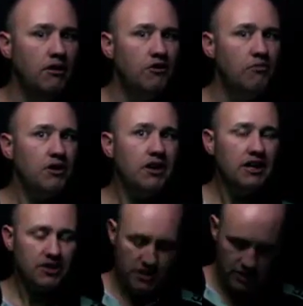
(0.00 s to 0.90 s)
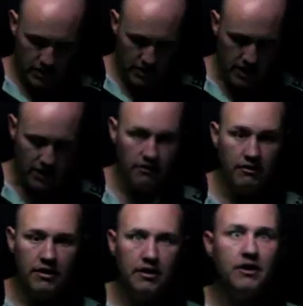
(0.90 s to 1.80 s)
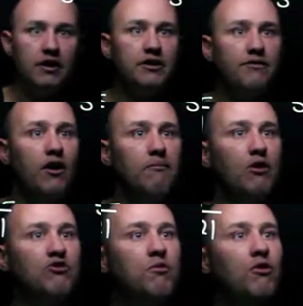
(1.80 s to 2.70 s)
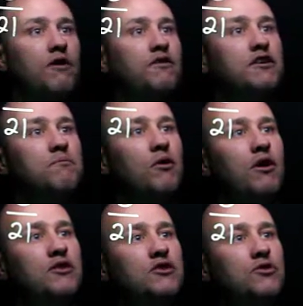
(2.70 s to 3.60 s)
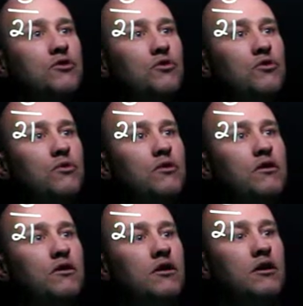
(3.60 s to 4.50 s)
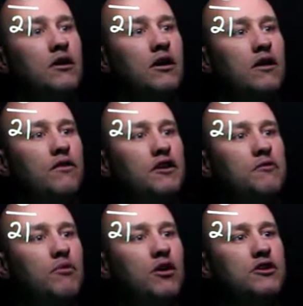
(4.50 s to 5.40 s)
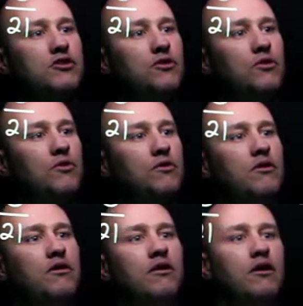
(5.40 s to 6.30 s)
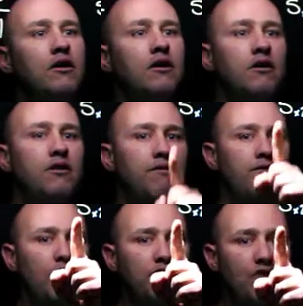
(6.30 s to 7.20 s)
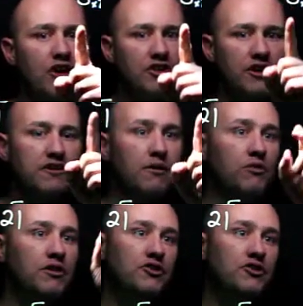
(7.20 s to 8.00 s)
What I can actually see here is that if I multiply this by 2 and this by 2, the first fraction ends up with a